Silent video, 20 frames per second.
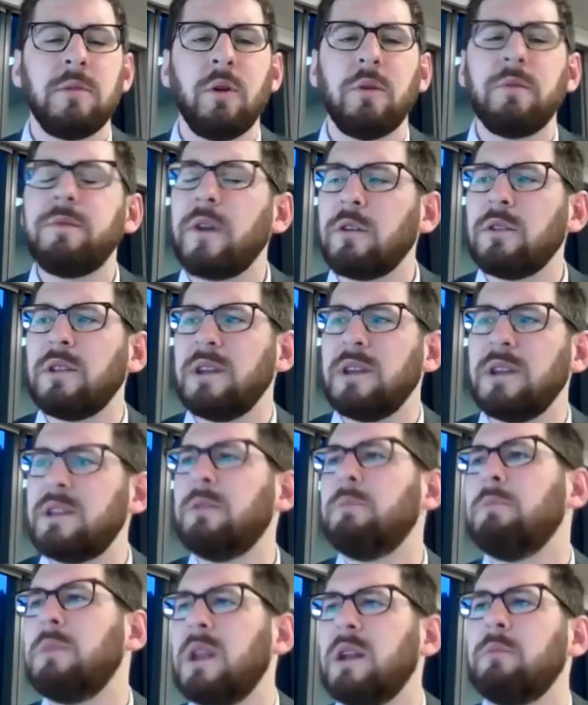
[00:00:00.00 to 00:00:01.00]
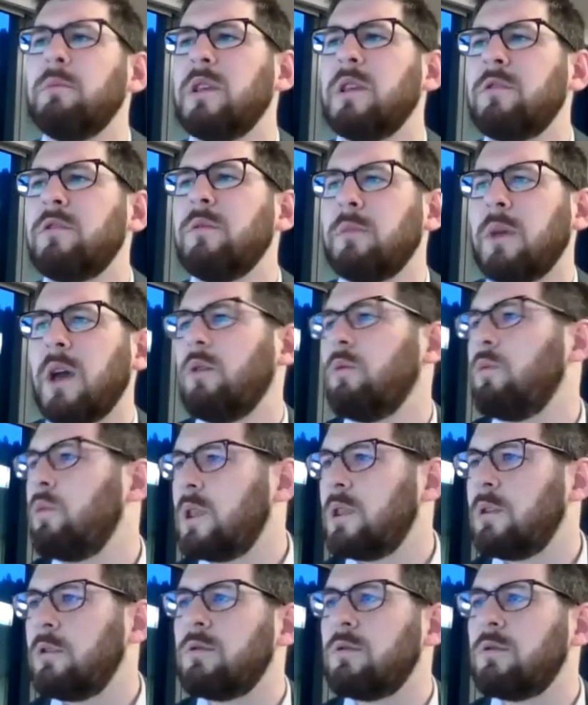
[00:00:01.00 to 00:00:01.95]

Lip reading: fairly de minimis amount when you